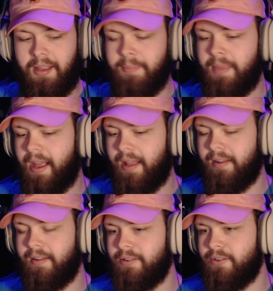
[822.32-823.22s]
I'm not
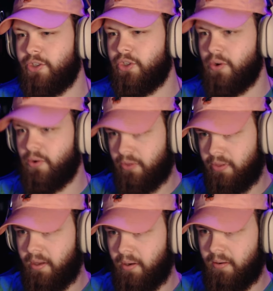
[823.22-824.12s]
sure,
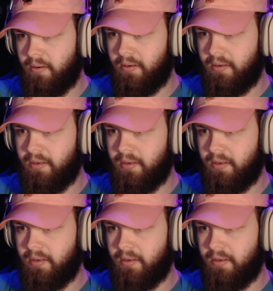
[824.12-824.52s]
though.